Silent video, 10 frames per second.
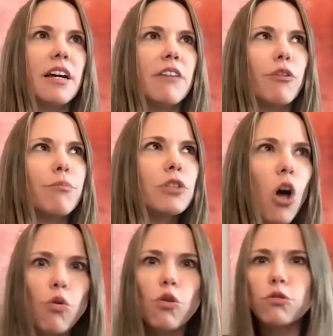from
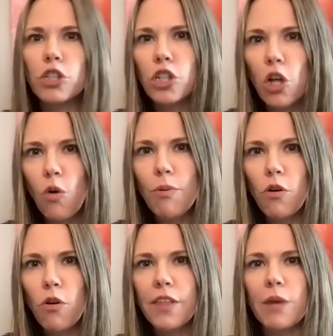local to
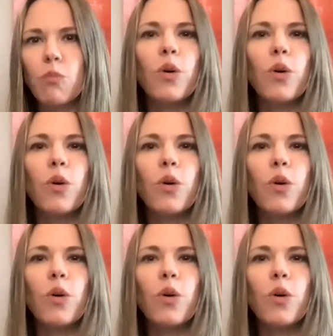global, that